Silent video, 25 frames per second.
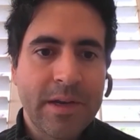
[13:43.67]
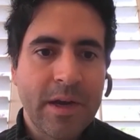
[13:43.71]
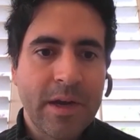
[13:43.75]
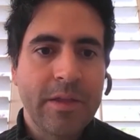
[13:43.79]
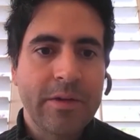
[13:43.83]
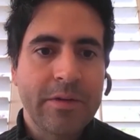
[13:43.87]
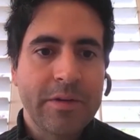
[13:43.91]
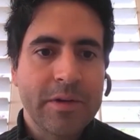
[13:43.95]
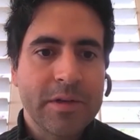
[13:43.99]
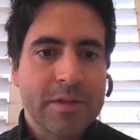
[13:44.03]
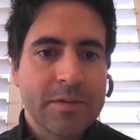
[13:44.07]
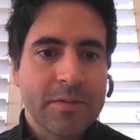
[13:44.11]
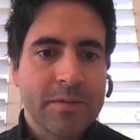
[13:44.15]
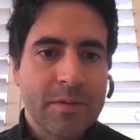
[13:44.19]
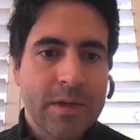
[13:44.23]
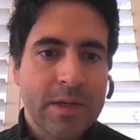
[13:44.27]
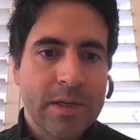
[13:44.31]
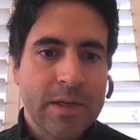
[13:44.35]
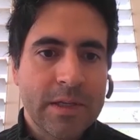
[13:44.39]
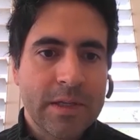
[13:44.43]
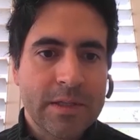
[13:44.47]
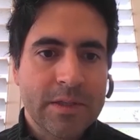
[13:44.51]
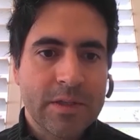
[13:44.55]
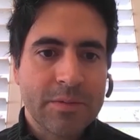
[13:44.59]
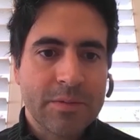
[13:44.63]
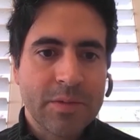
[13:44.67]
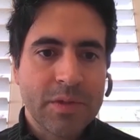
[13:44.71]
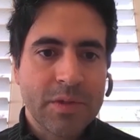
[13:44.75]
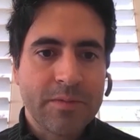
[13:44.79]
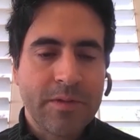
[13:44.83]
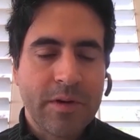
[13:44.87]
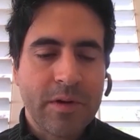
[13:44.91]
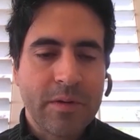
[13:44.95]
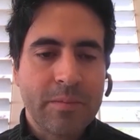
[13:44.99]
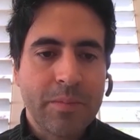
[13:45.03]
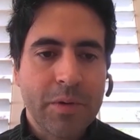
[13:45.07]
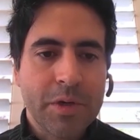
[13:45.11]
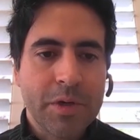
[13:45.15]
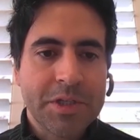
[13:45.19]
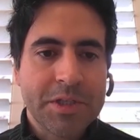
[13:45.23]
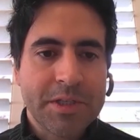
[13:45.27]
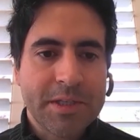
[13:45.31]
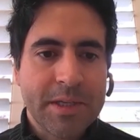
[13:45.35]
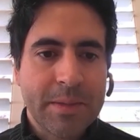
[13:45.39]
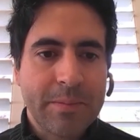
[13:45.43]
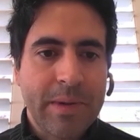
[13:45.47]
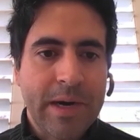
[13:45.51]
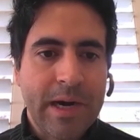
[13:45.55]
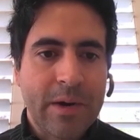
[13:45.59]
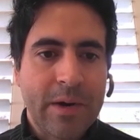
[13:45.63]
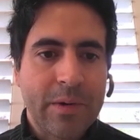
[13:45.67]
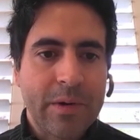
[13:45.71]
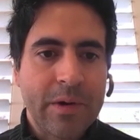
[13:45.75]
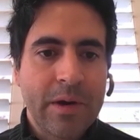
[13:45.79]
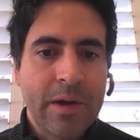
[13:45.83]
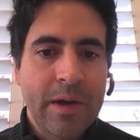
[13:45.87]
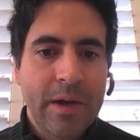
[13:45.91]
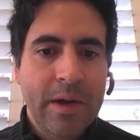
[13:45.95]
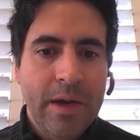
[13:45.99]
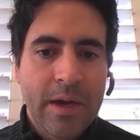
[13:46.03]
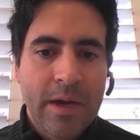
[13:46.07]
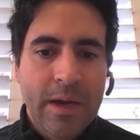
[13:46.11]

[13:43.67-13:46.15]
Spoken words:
others in terms of our purchasing power.